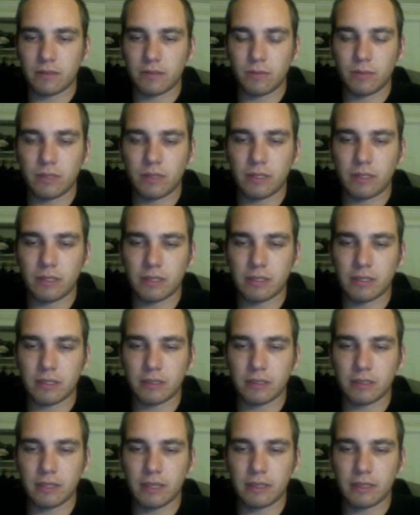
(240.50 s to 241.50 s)
we're going to
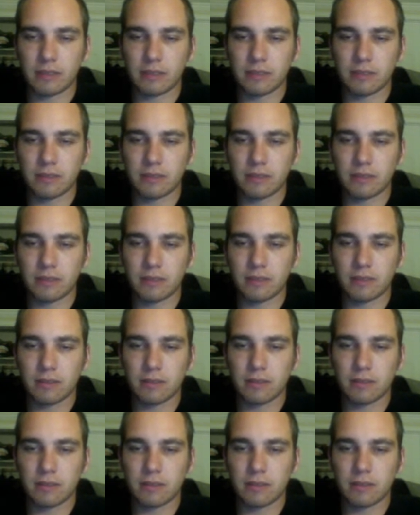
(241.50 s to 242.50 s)
select
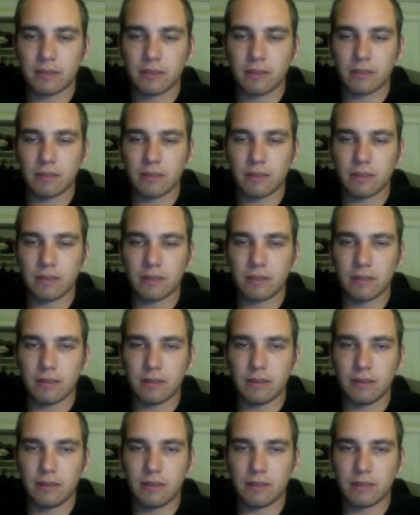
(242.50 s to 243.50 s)

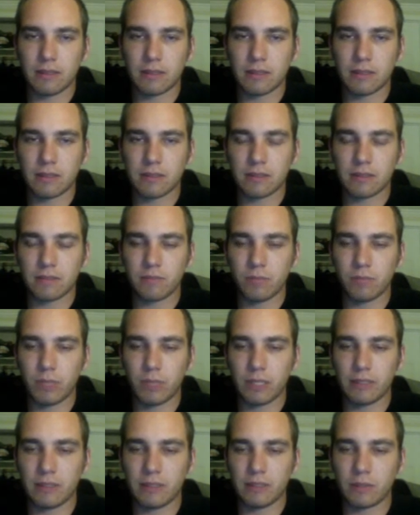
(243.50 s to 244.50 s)
this
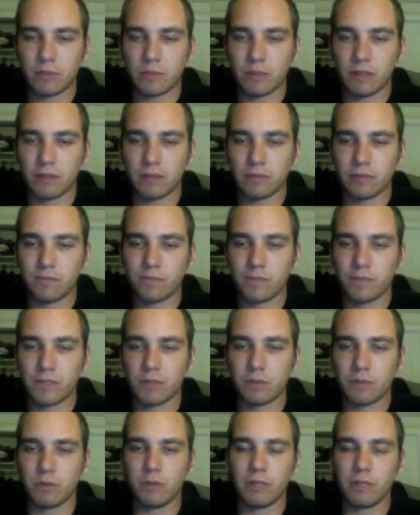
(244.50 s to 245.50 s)
button as well.
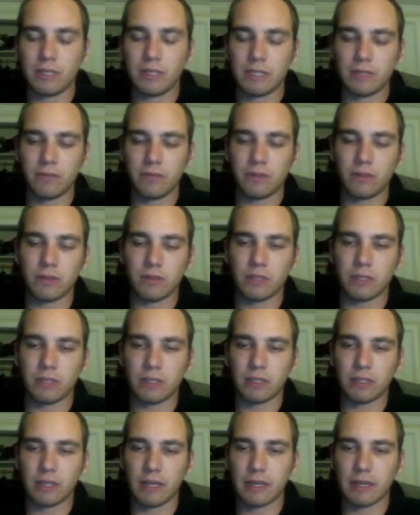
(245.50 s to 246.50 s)
So we want to give those a
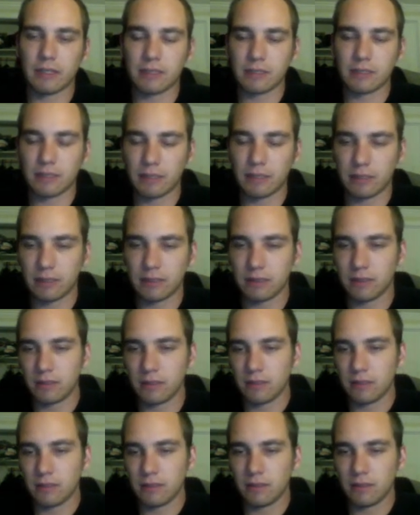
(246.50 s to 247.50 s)
class like
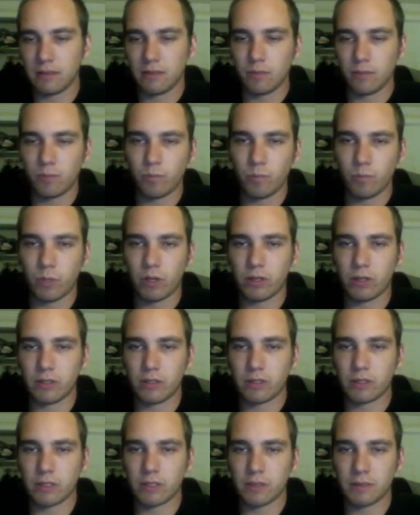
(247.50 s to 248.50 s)
bars
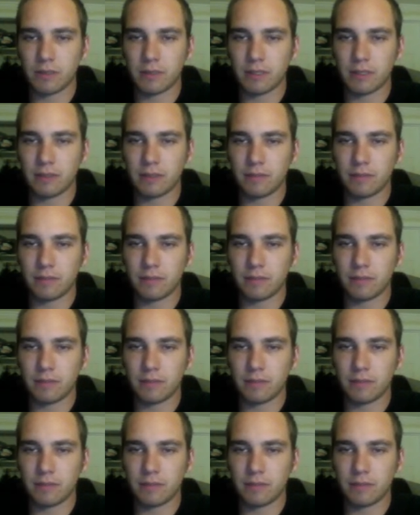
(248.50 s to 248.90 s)
or something,